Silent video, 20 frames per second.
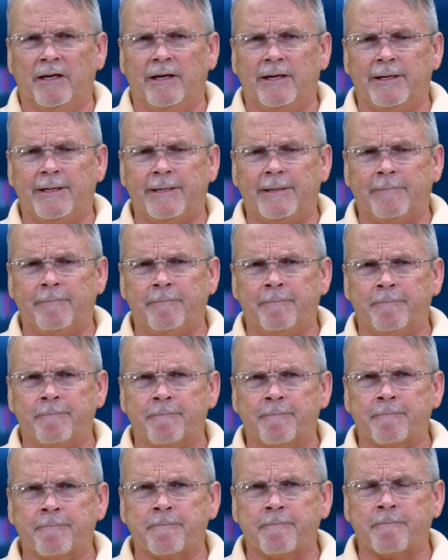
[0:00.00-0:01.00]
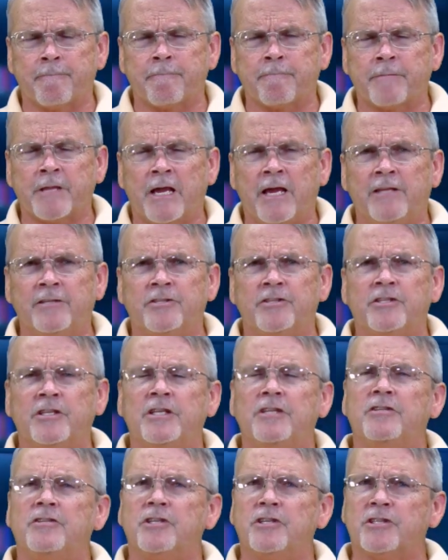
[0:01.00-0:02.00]
And
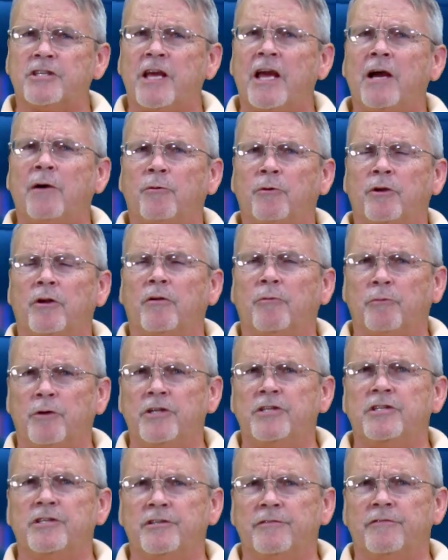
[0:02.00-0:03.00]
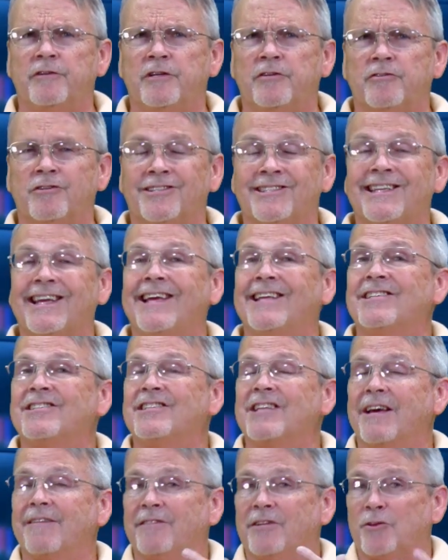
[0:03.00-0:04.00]
see just how regions of interest at
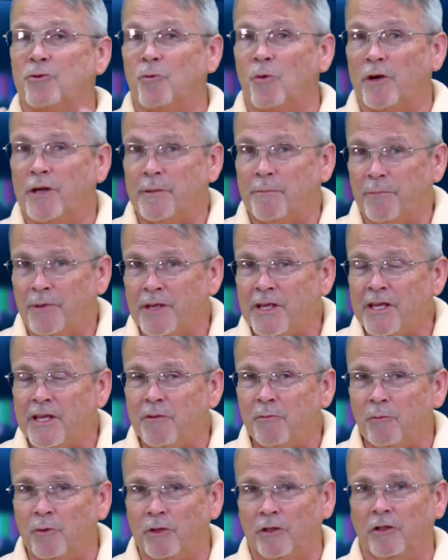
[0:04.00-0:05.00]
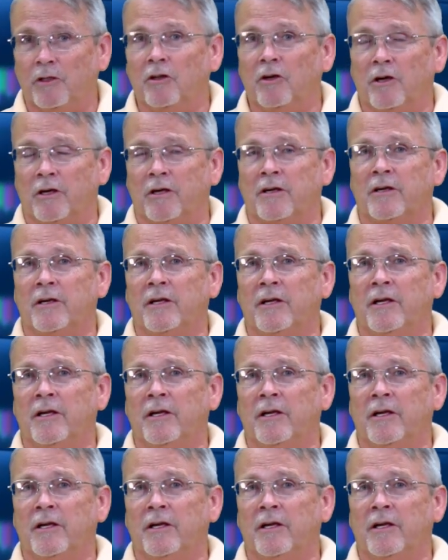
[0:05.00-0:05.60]
720p would look,